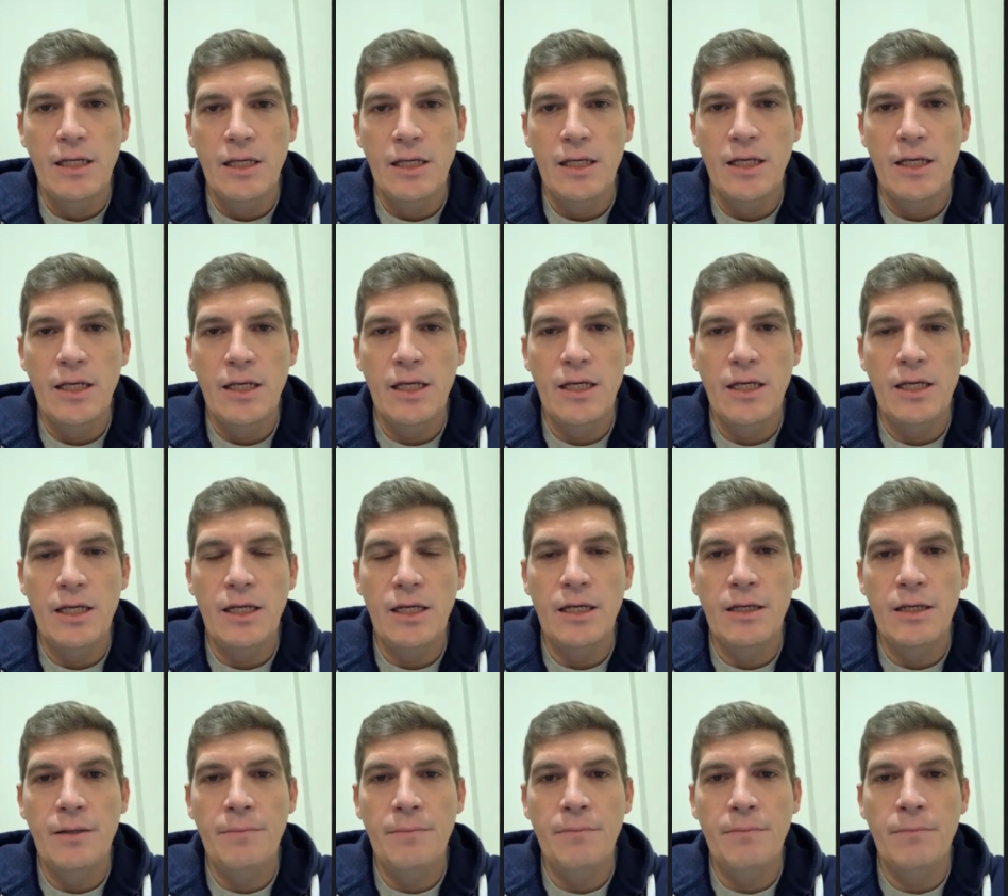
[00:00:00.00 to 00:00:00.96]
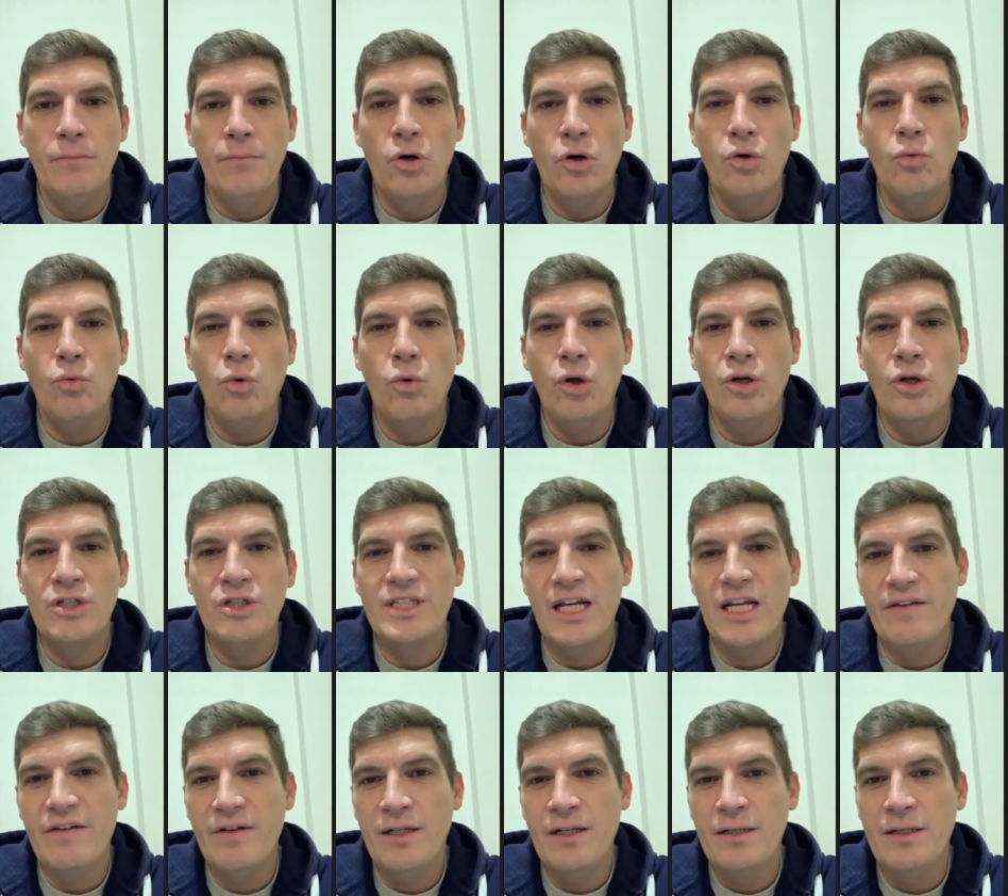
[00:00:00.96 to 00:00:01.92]
um, on one
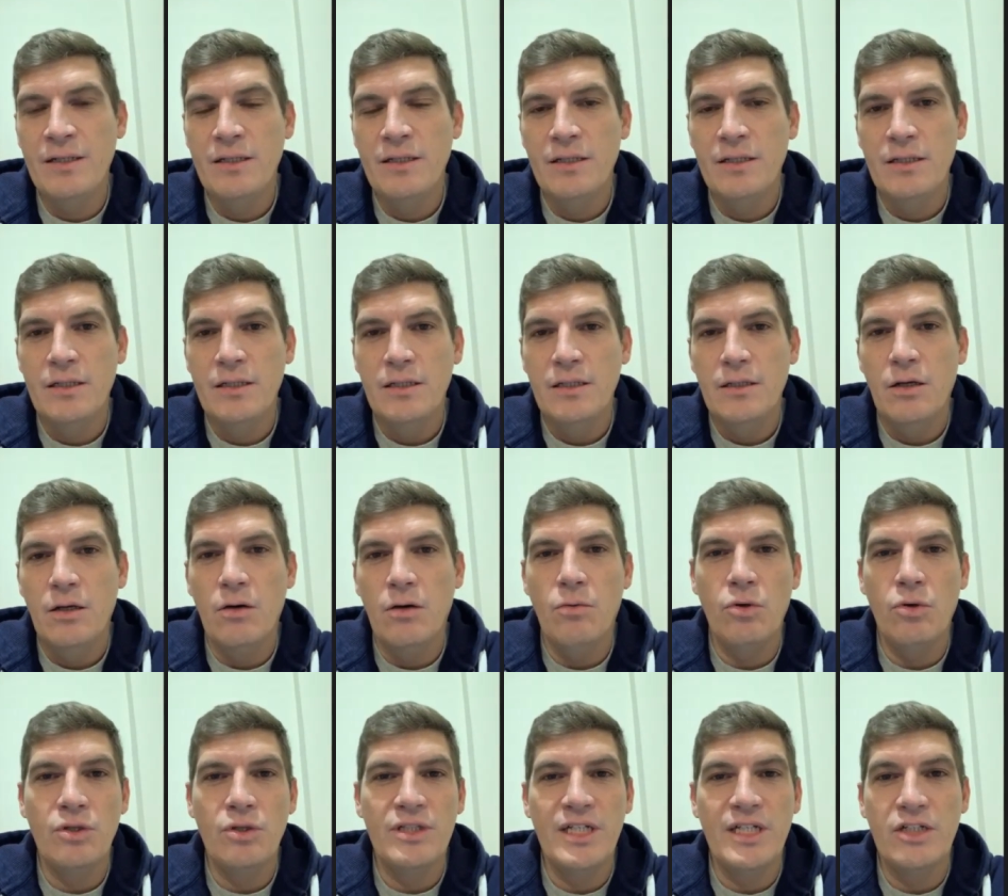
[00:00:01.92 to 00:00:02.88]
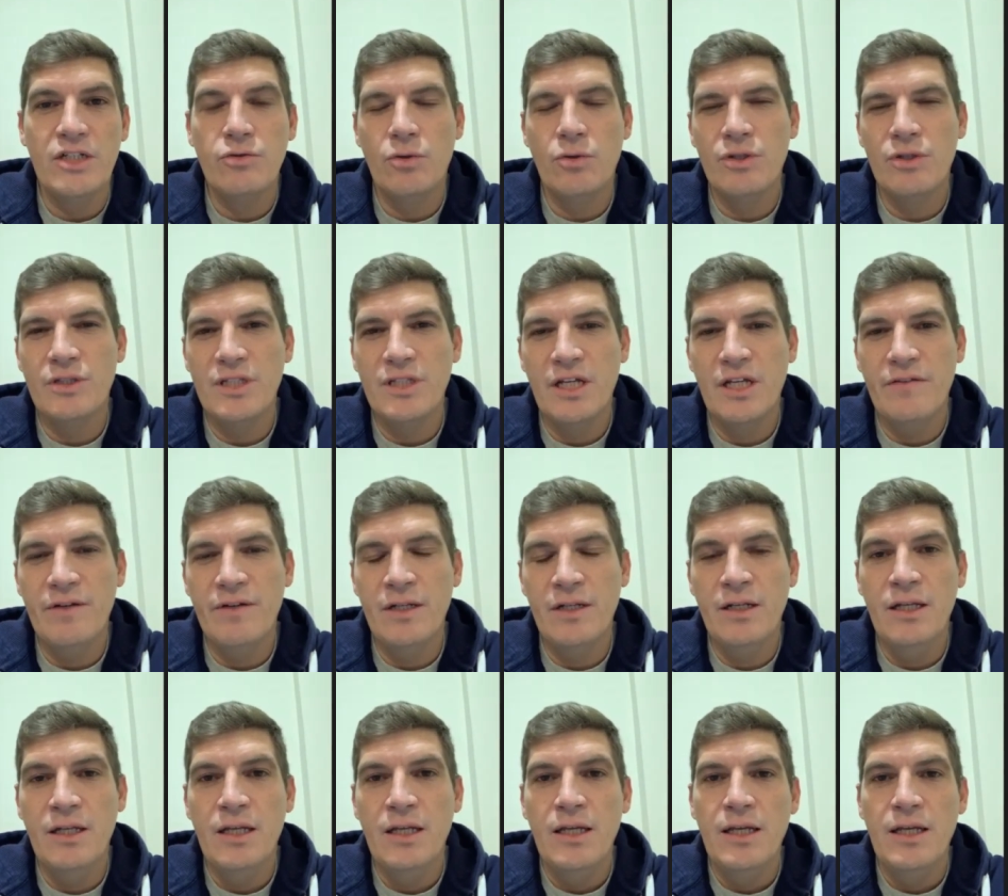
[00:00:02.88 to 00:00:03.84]
seven
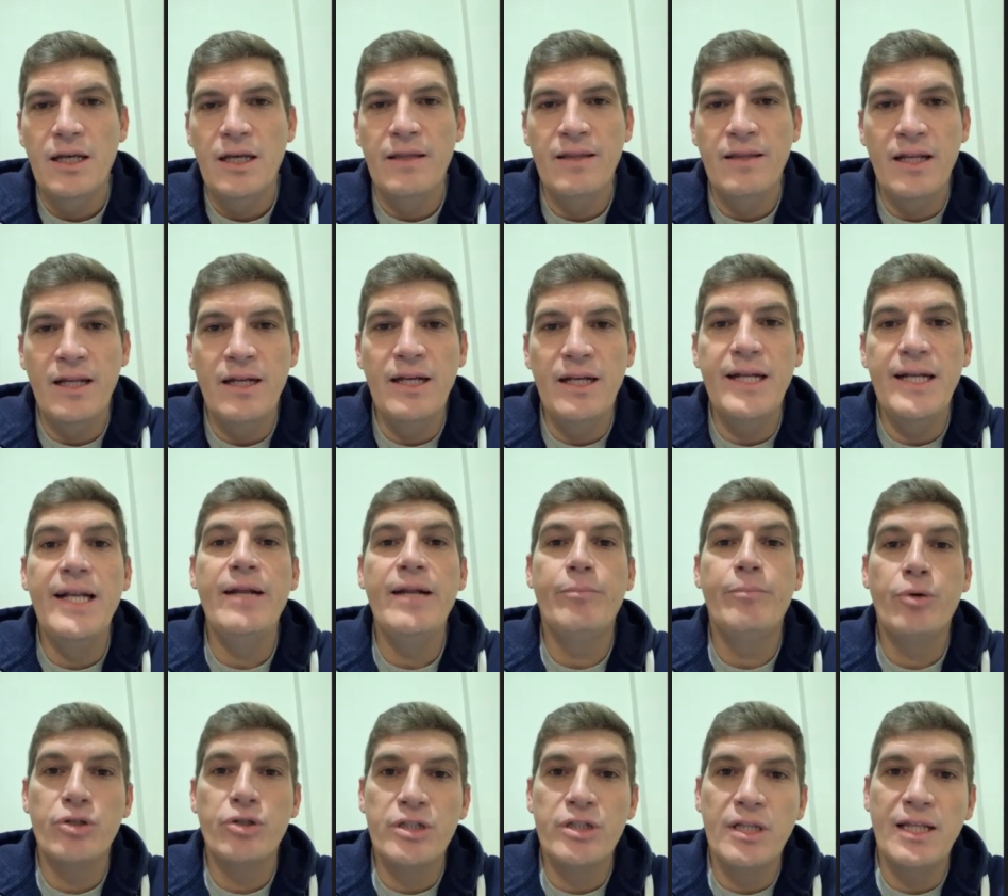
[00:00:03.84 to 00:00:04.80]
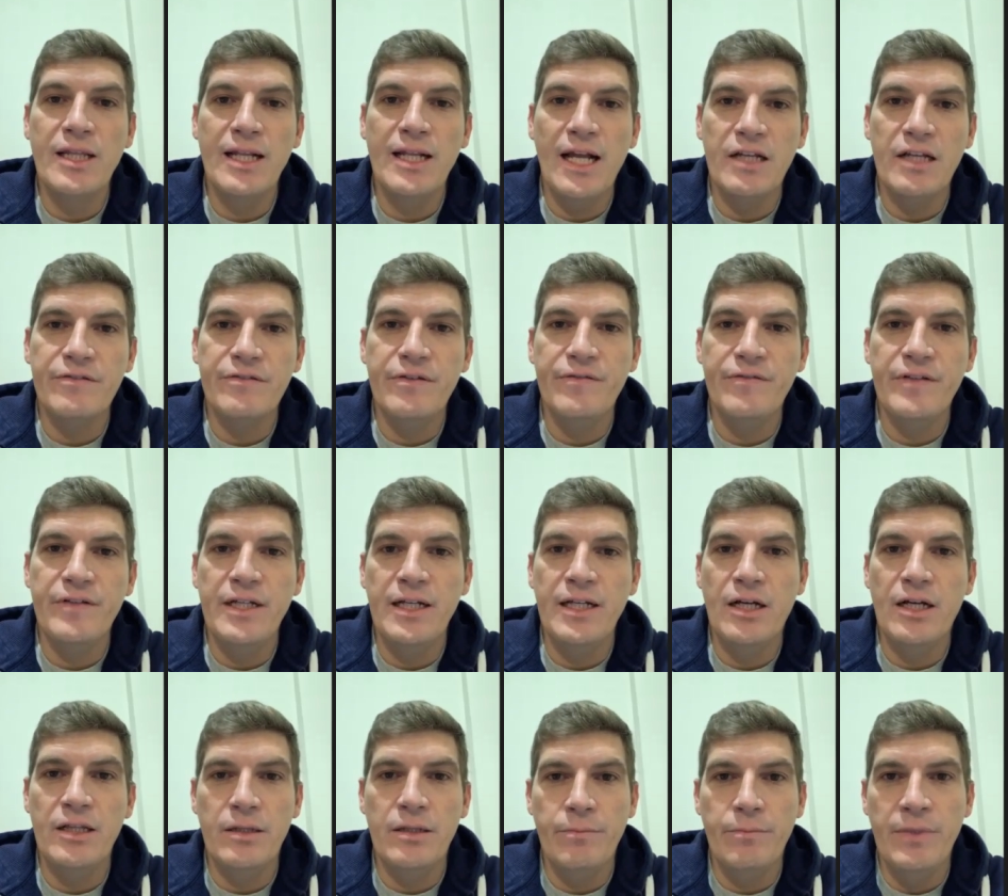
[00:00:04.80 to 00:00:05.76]
1617 and then really pushing the last
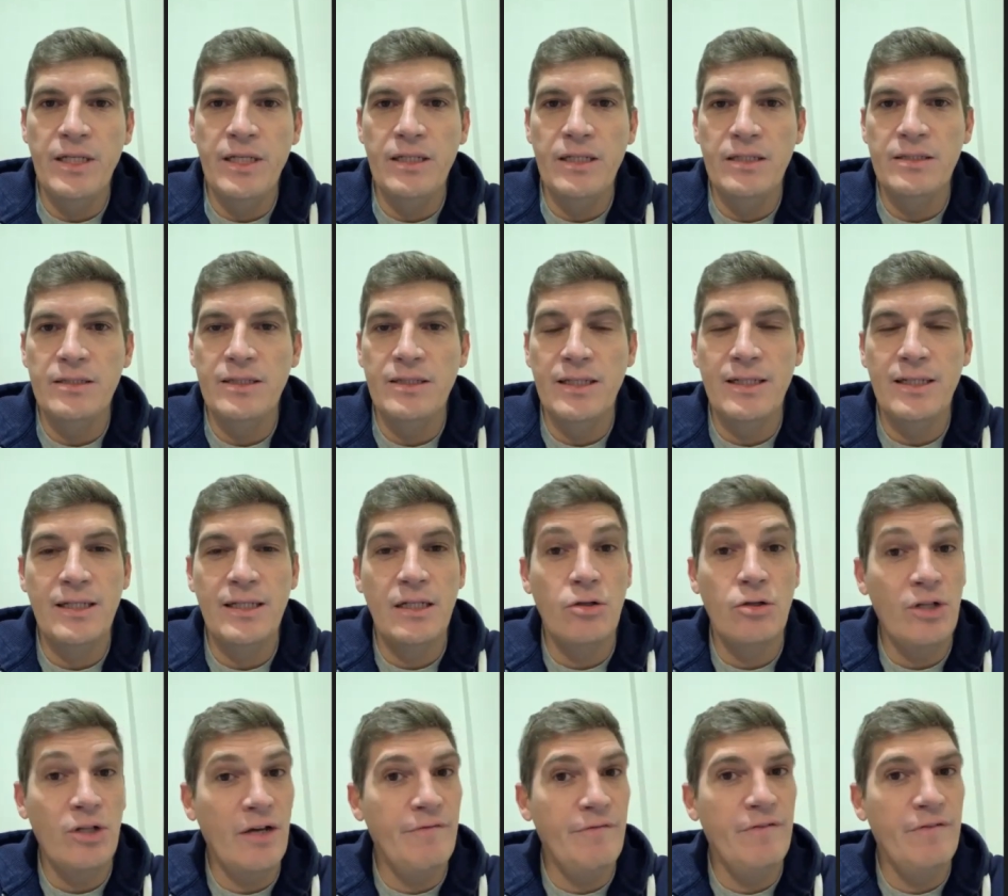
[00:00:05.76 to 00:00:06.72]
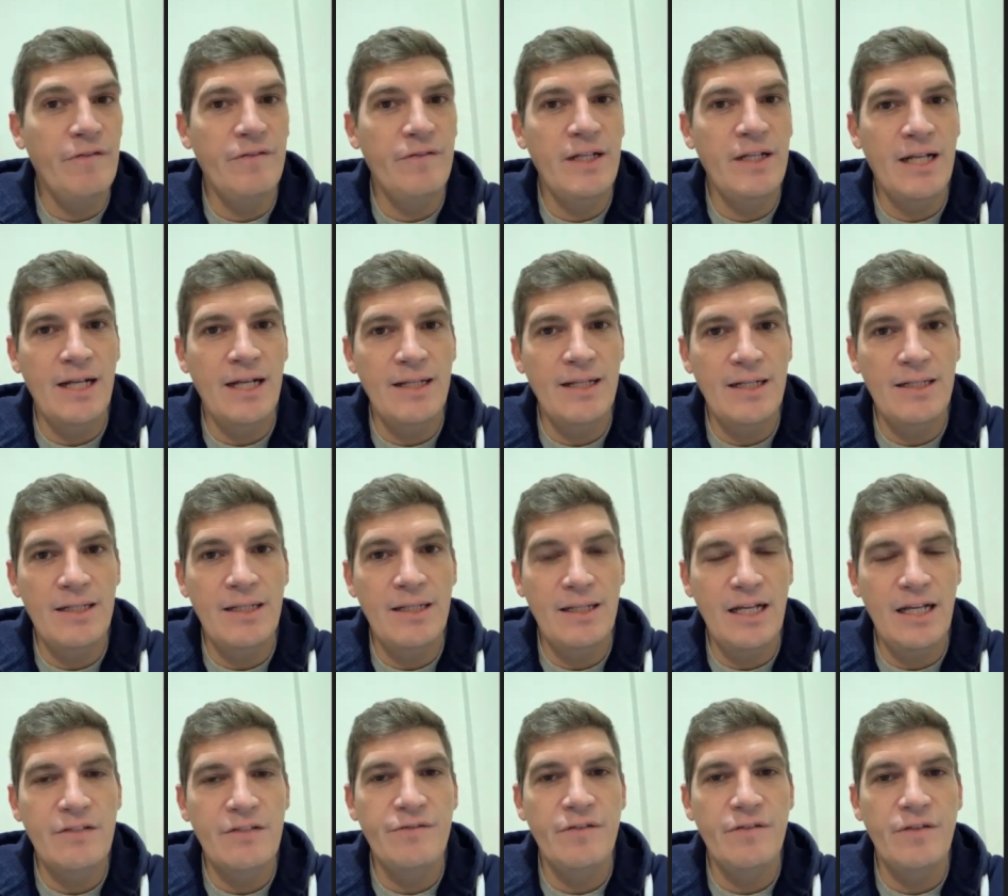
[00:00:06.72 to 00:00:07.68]
1500 meters. And uh, on that 1500, the
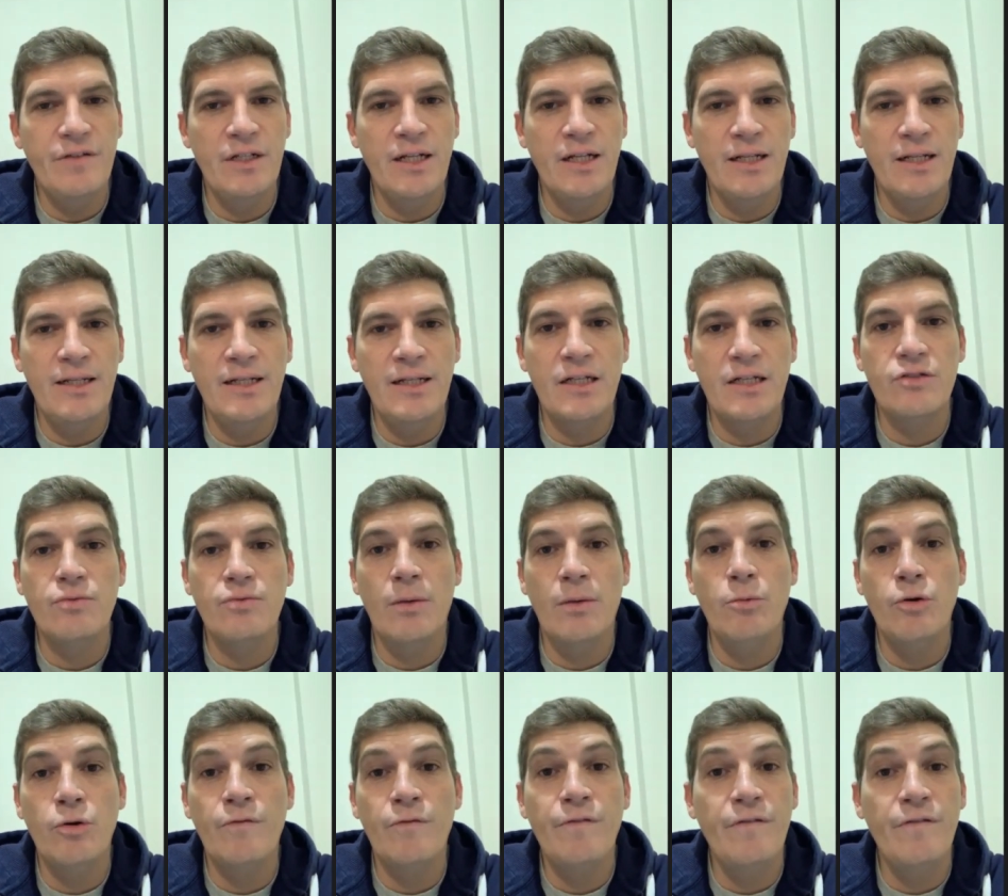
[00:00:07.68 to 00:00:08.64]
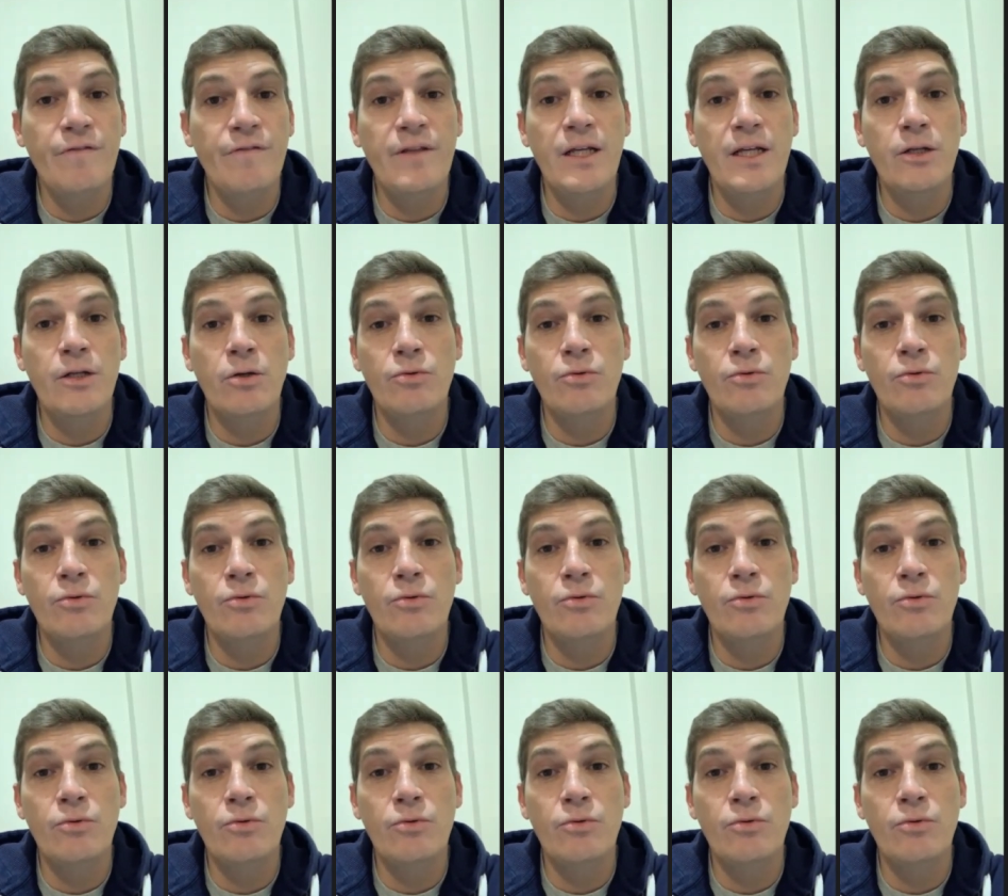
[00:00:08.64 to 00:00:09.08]
last 1500, I swam on 15 on